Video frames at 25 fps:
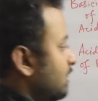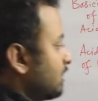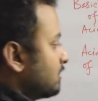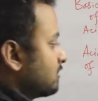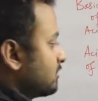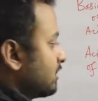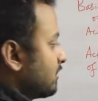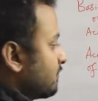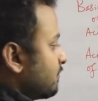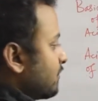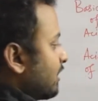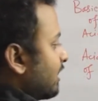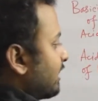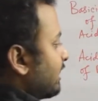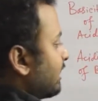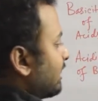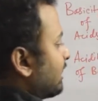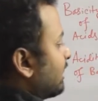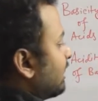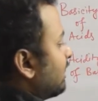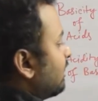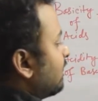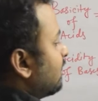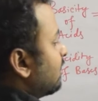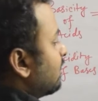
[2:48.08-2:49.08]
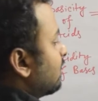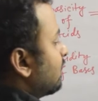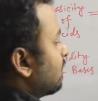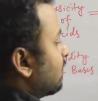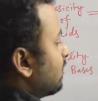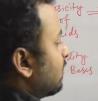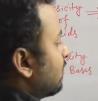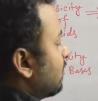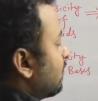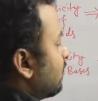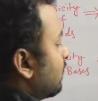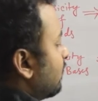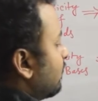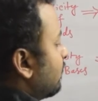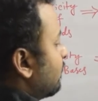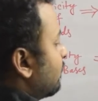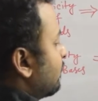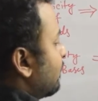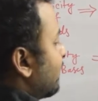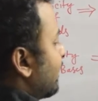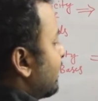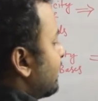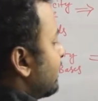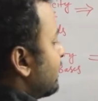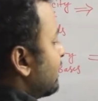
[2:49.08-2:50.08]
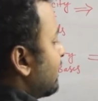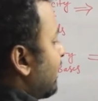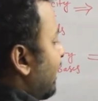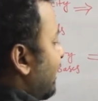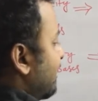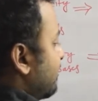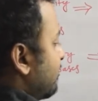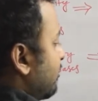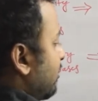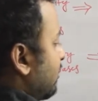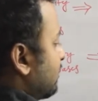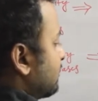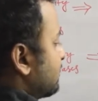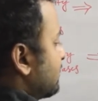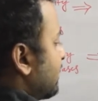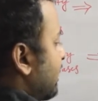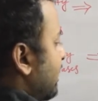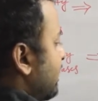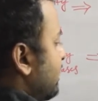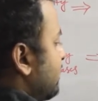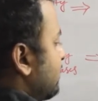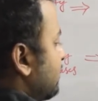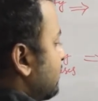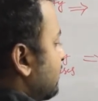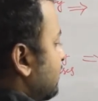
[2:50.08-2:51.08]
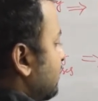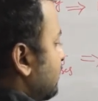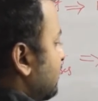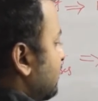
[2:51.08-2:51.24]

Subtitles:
so if you are taking ferric hydroxide,